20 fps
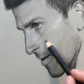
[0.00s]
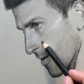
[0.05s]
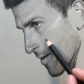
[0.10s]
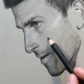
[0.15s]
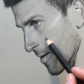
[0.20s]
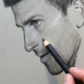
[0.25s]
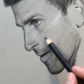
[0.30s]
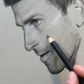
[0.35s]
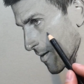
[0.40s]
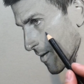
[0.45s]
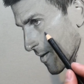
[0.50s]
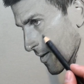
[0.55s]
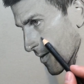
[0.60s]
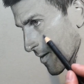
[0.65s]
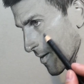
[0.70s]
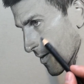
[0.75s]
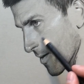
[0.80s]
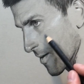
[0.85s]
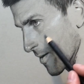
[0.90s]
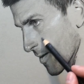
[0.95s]
using a
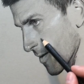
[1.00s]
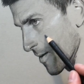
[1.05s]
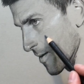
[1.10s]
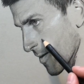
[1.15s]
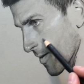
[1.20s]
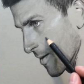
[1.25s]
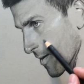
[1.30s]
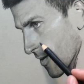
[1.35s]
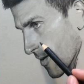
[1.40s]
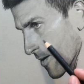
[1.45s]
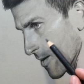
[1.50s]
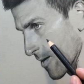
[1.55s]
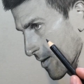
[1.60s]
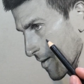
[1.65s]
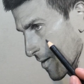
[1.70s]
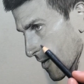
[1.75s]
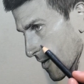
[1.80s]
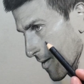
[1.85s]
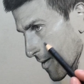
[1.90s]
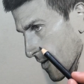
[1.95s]
white pencil on
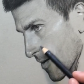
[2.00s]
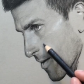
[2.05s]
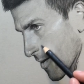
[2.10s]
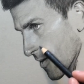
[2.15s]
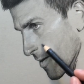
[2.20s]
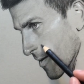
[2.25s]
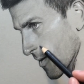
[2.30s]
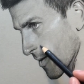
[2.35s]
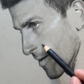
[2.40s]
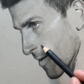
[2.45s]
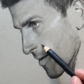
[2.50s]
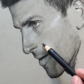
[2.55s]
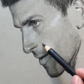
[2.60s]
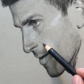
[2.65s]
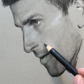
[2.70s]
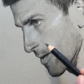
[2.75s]
those parts of the